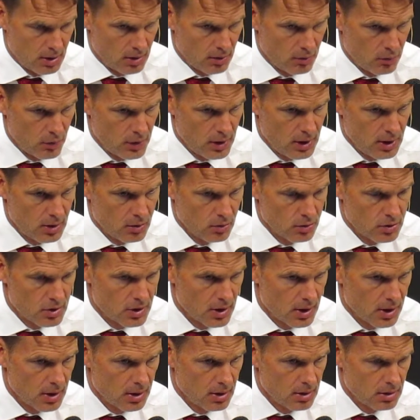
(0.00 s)
a really good
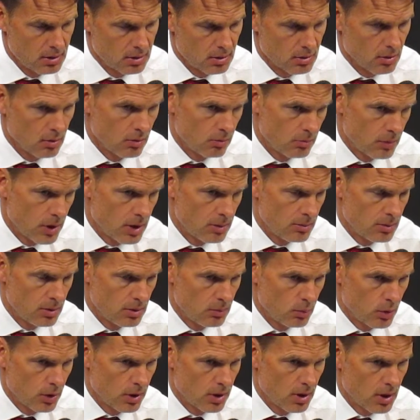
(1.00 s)
chance, or
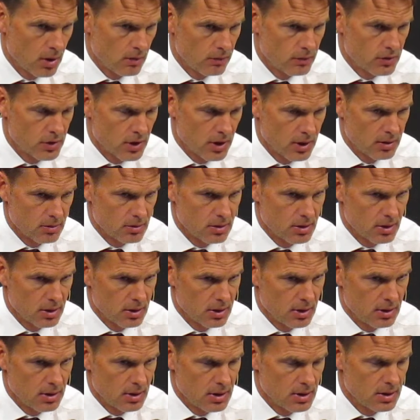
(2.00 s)
maybe one and a half chance
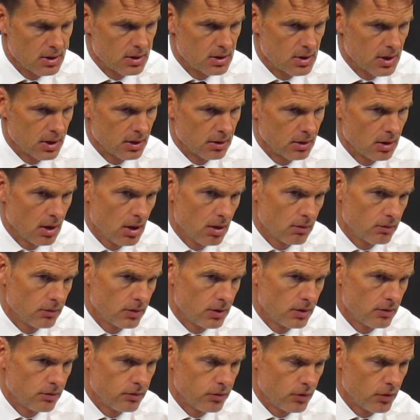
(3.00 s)
in the second half.
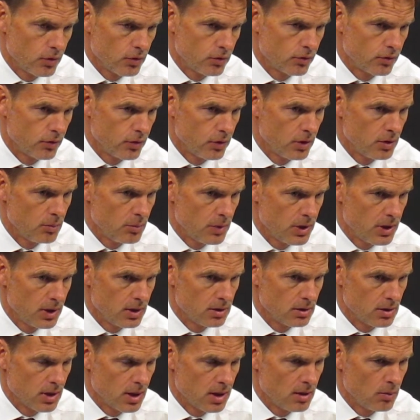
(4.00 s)
In the first 30
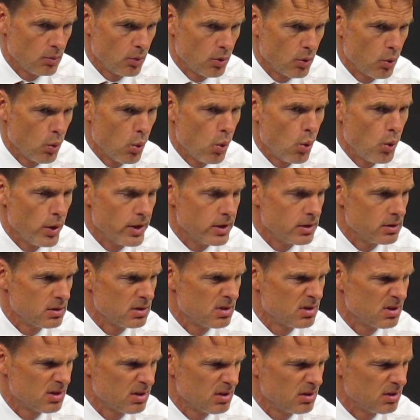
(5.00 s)
minutes, they were
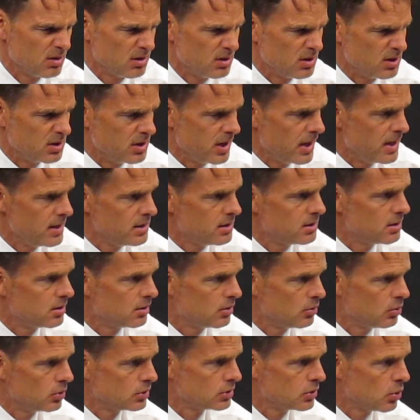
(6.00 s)
always danger.
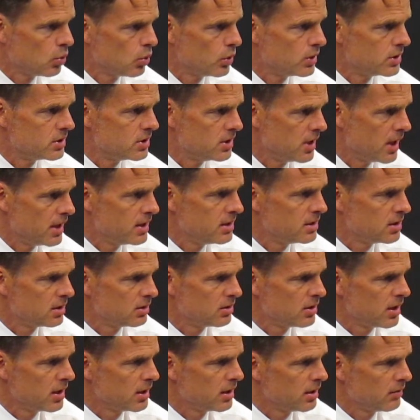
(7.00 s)
There was always danger.
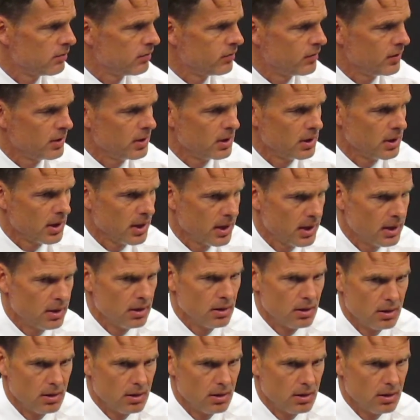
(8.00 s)
You had the feeling, hey,